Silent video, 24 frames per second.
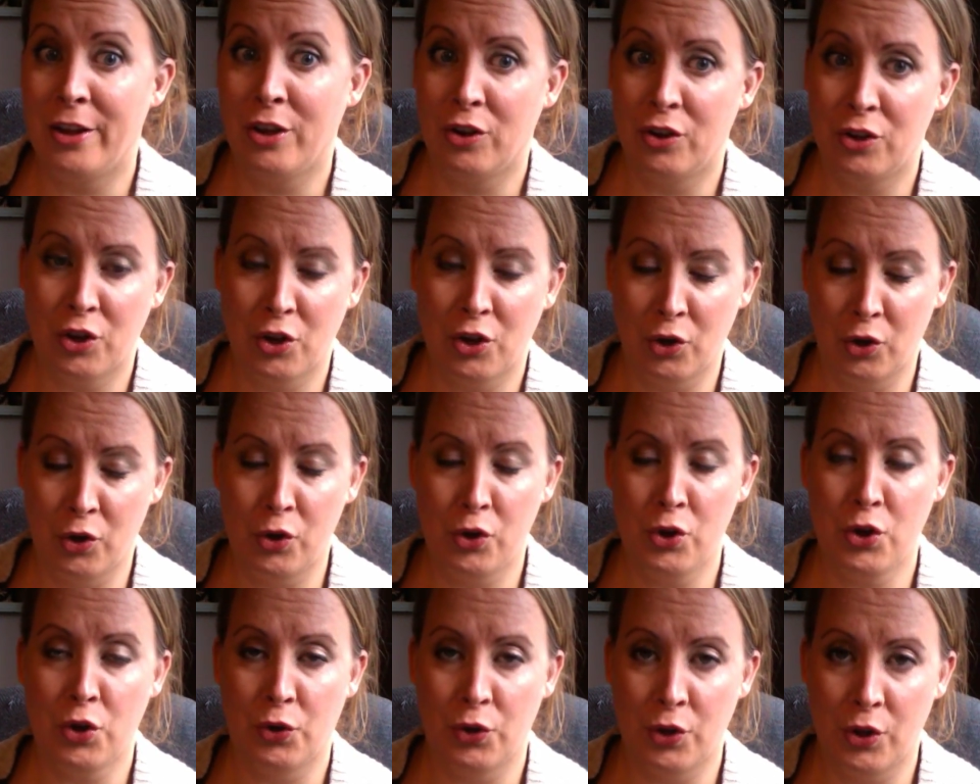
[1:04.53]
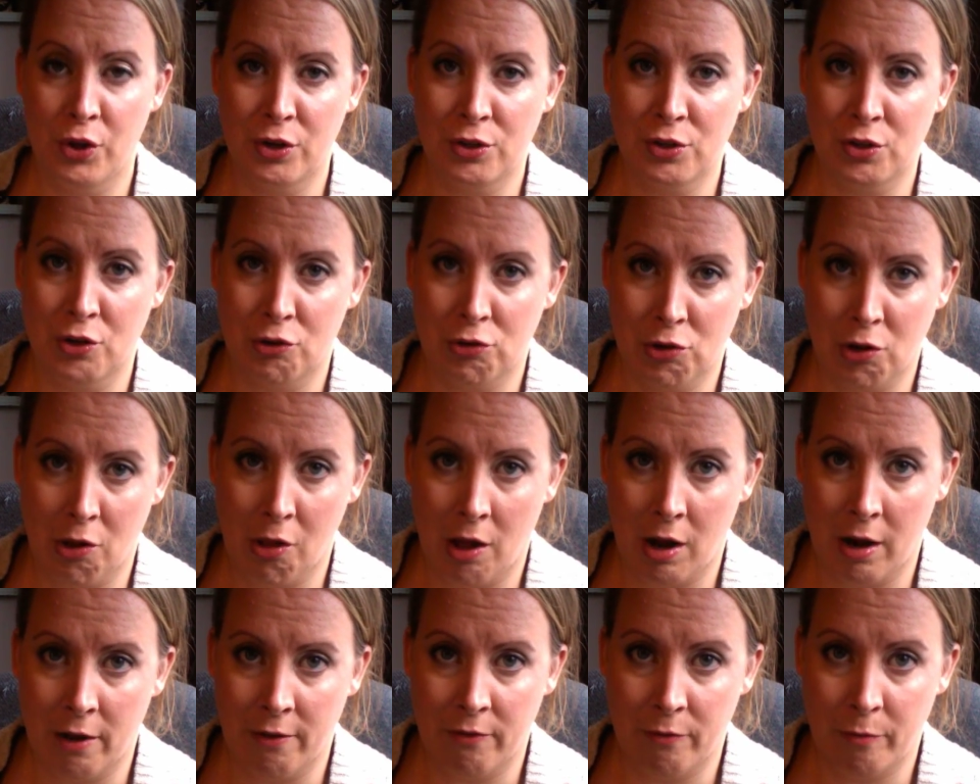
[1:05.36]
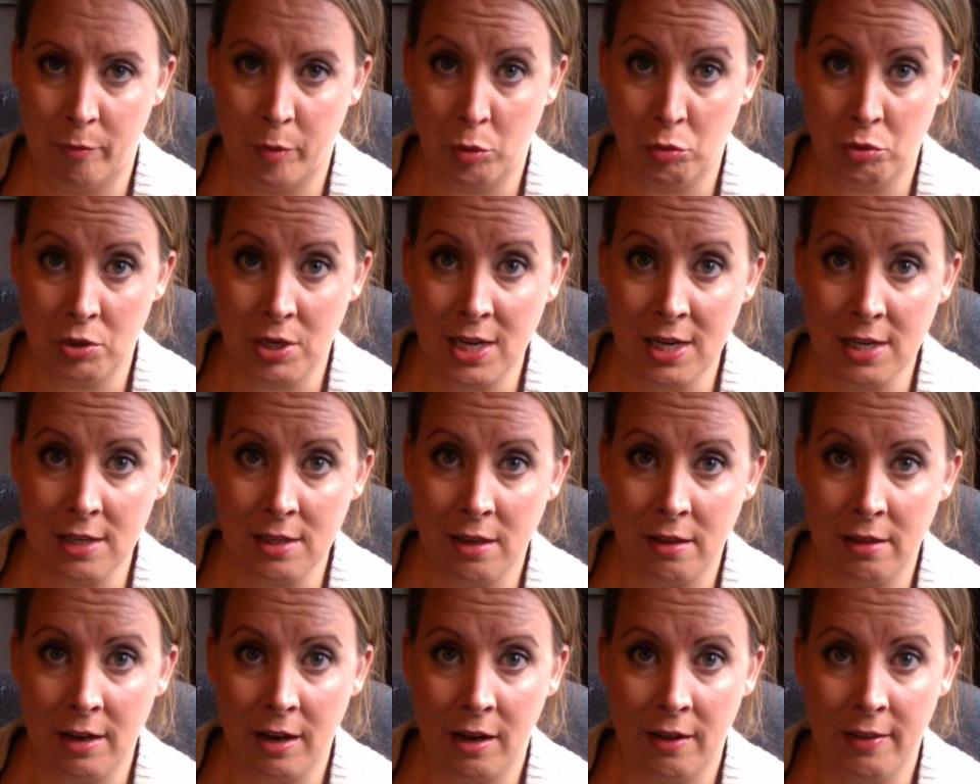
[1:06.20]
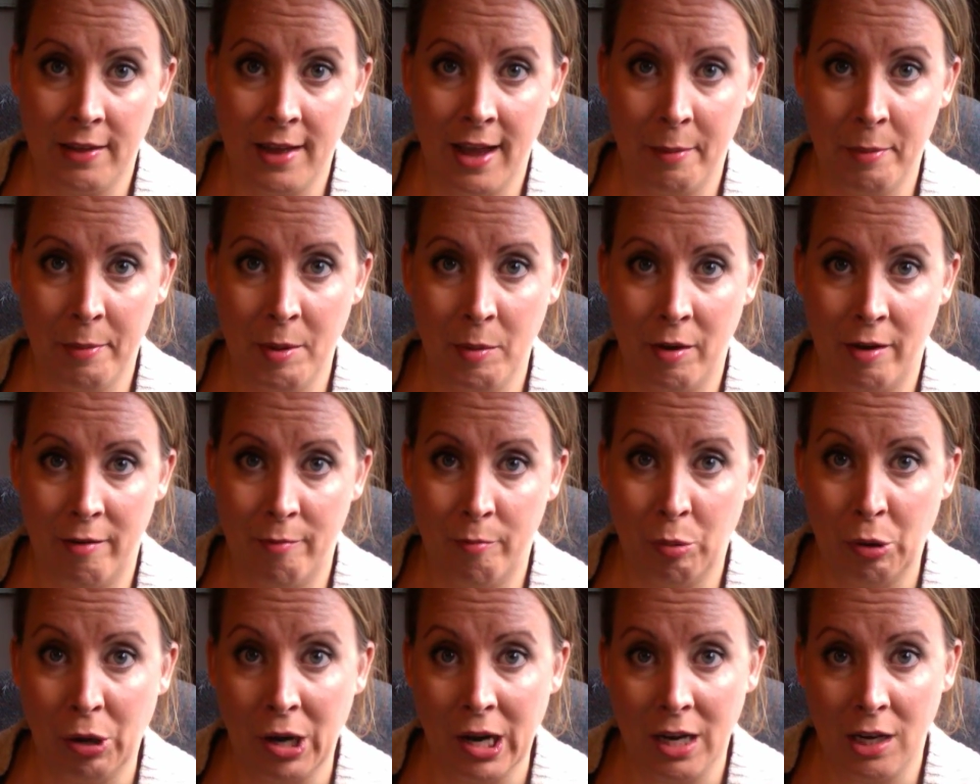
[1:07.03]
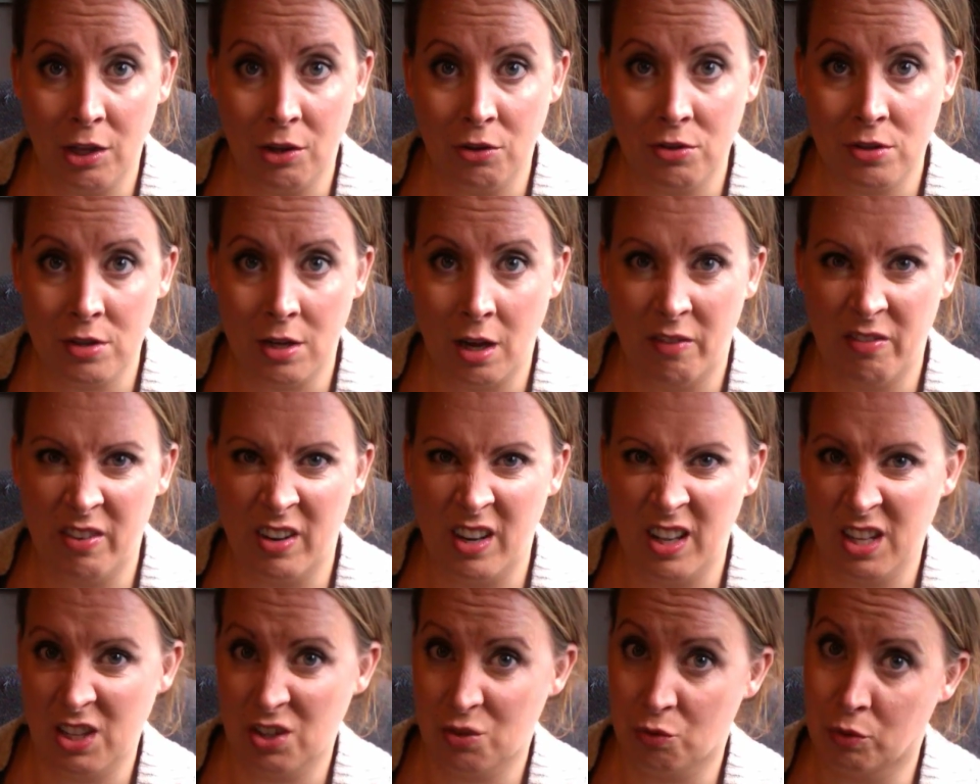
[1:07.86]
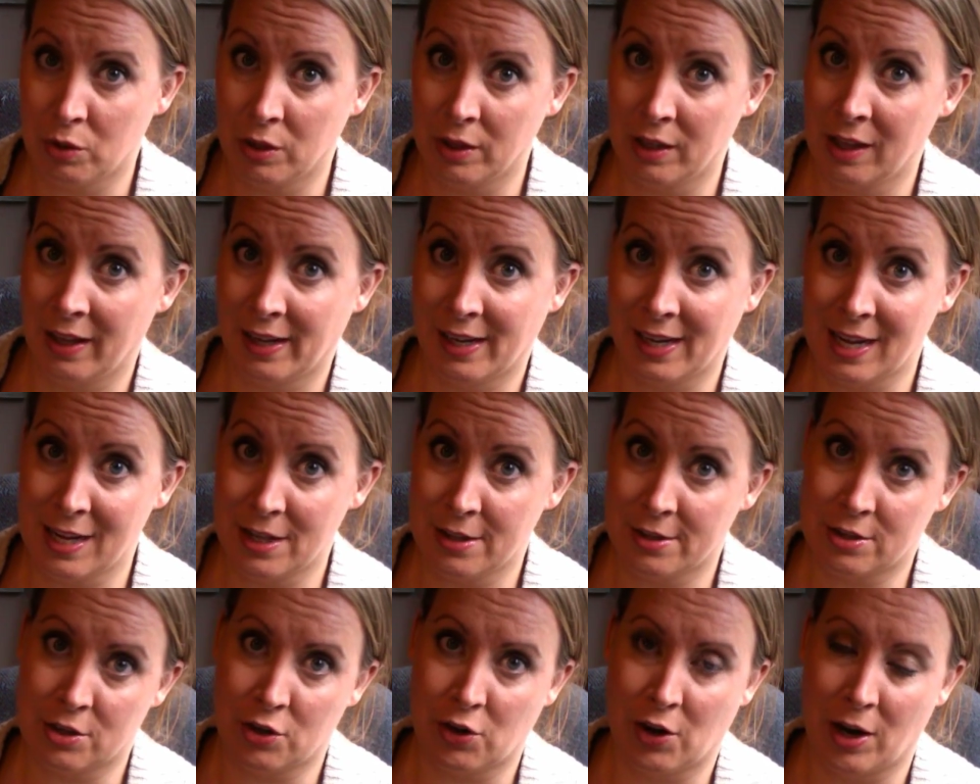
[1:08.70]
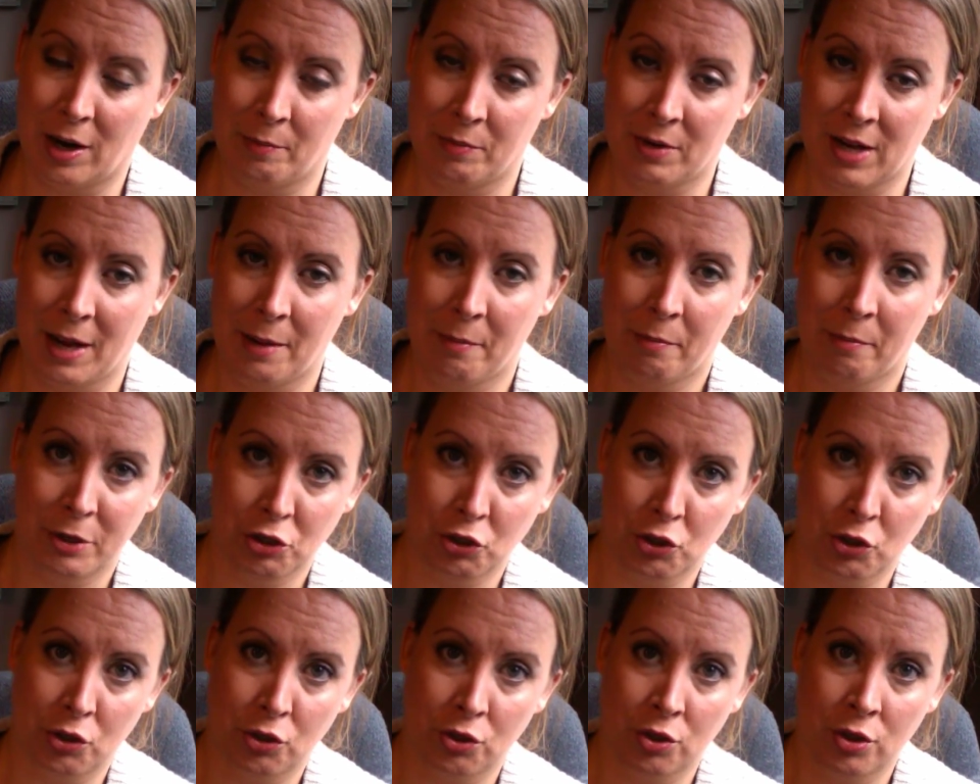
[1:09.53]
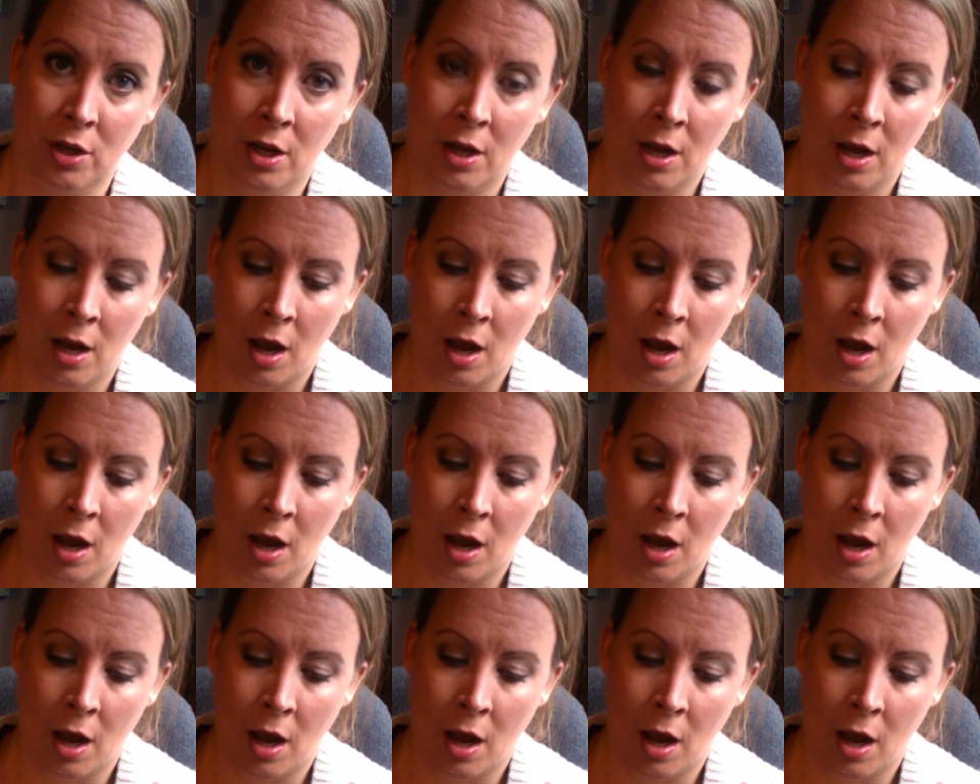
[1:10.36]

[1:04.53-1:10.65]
You'll notice there's a lot of boutiques on there that people have brand new stuff, and it's really like Instagram type pictures,